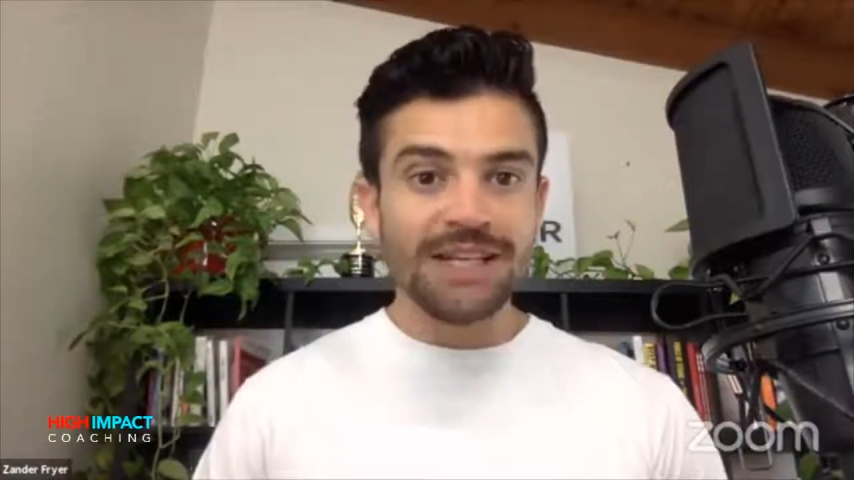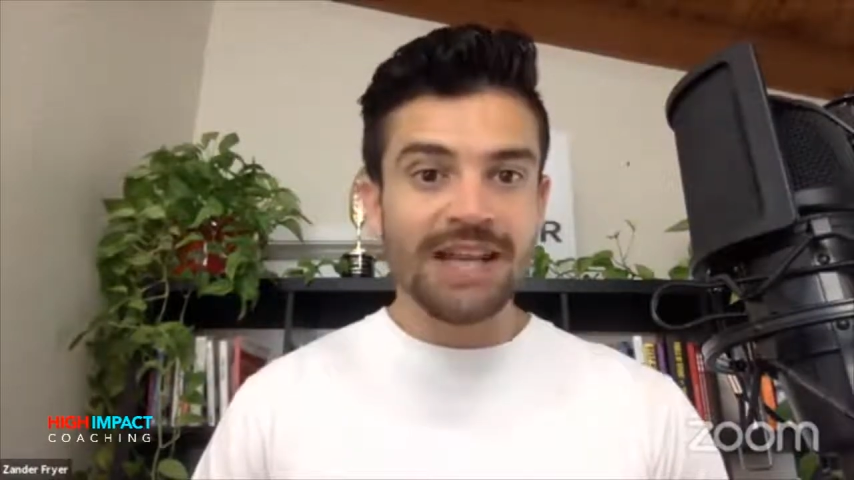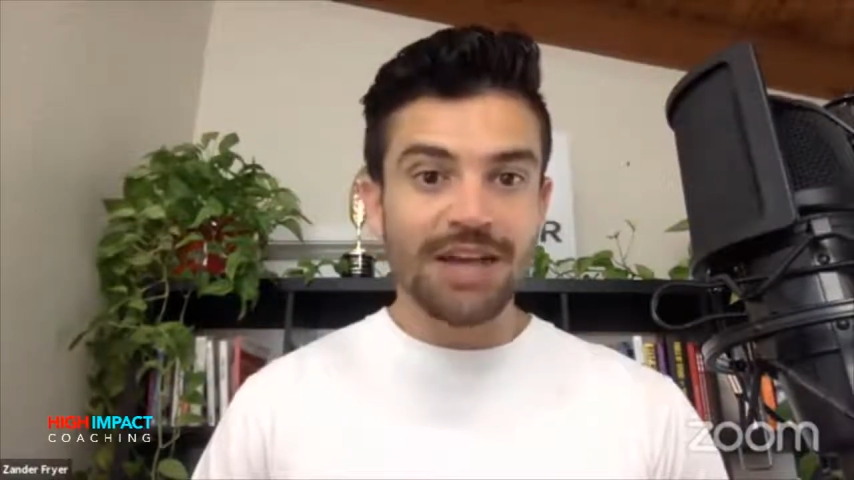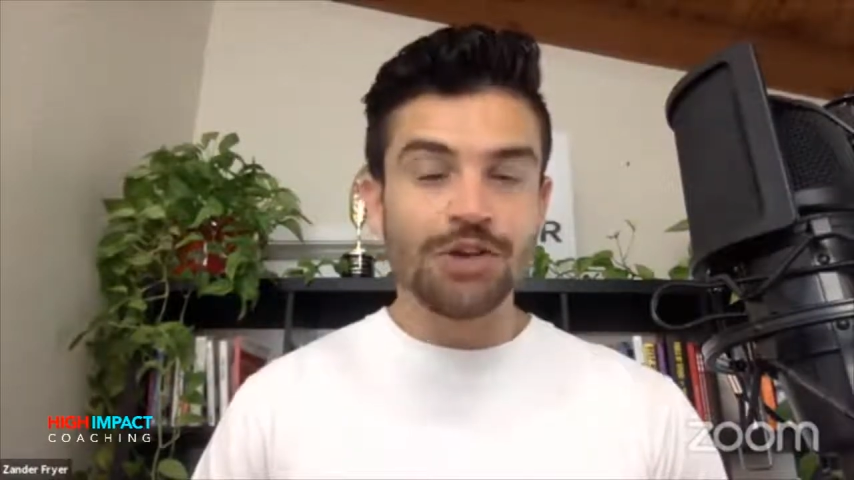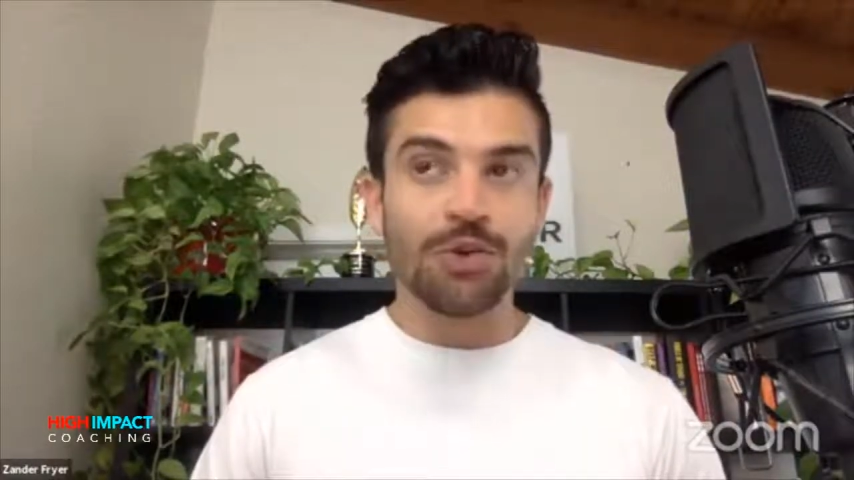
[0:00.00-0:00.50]

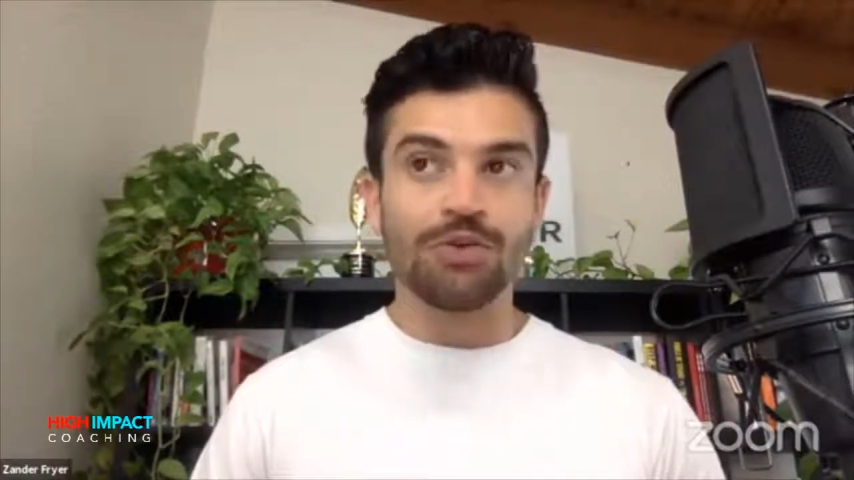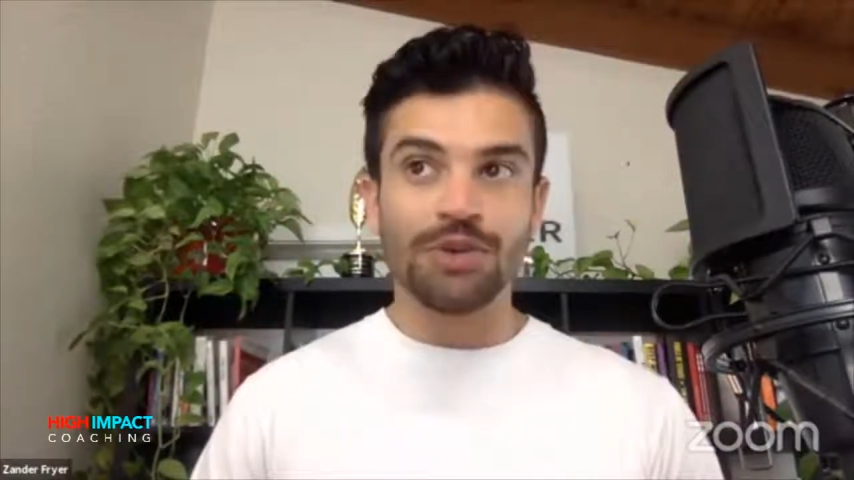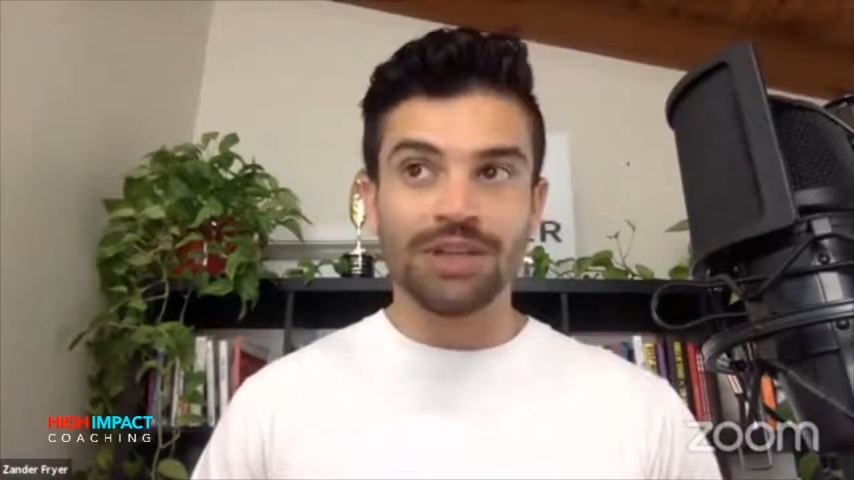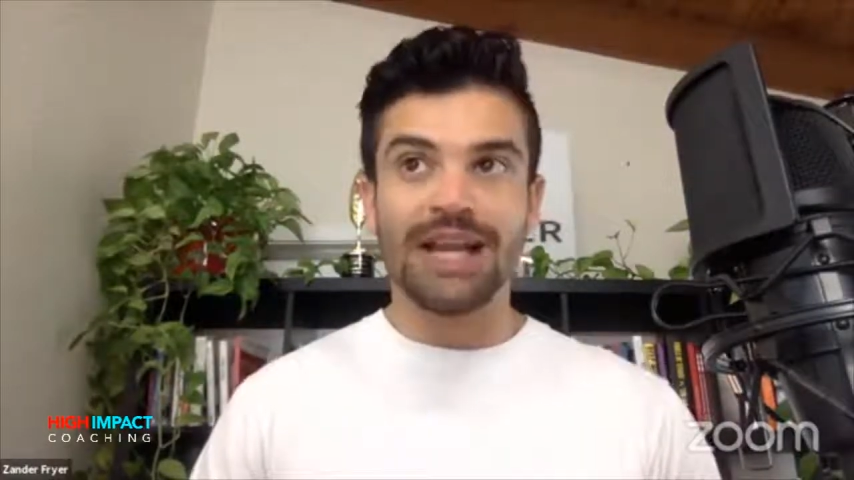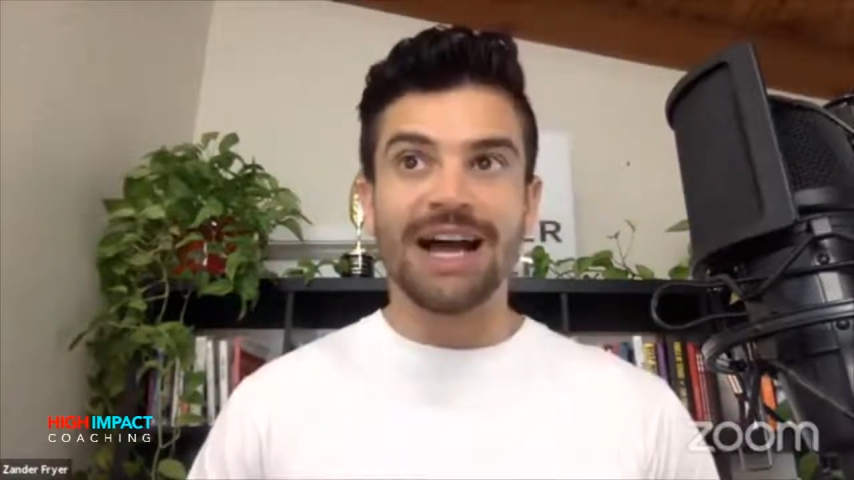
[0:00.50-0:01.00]
day you will
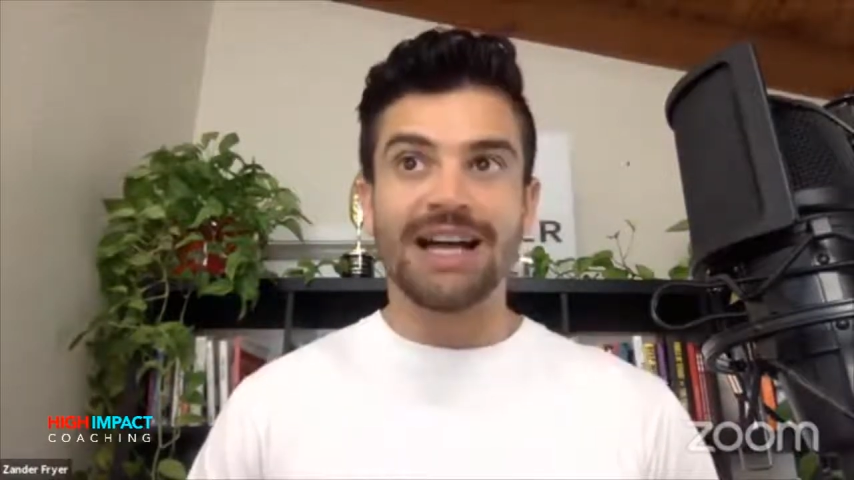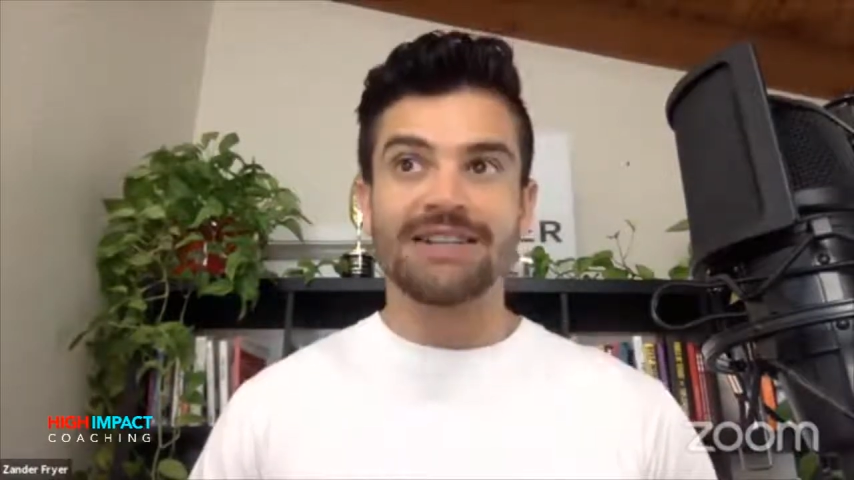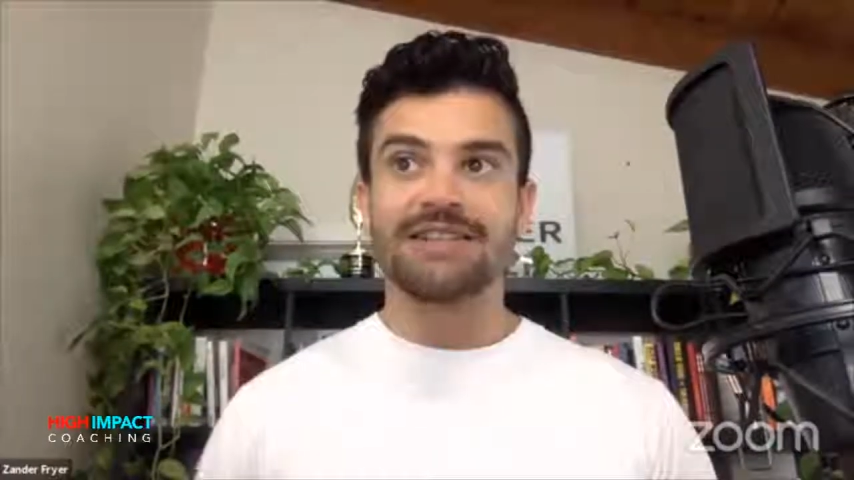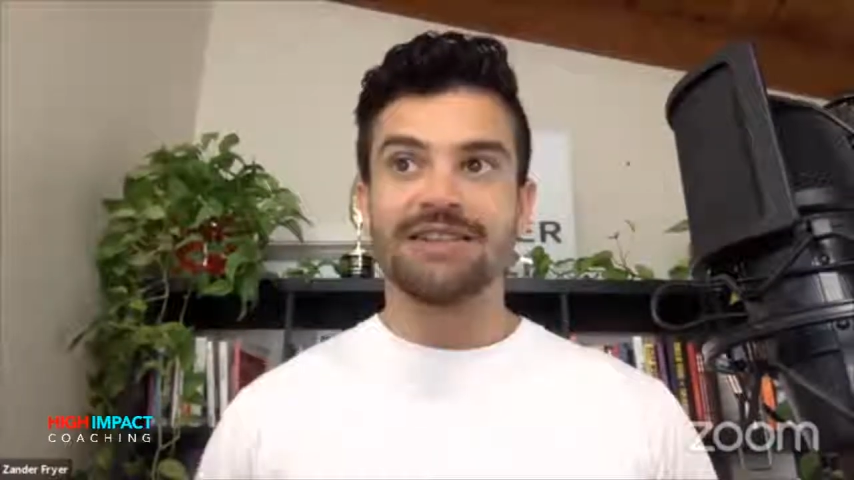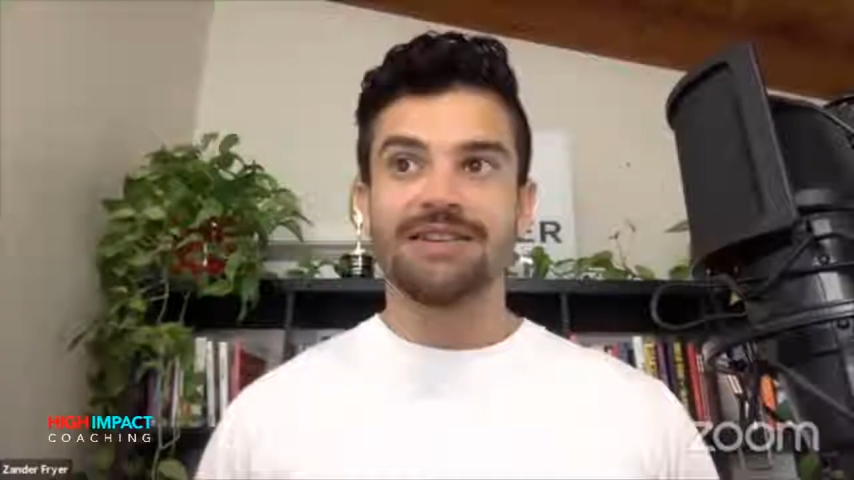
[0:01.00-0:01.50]
realize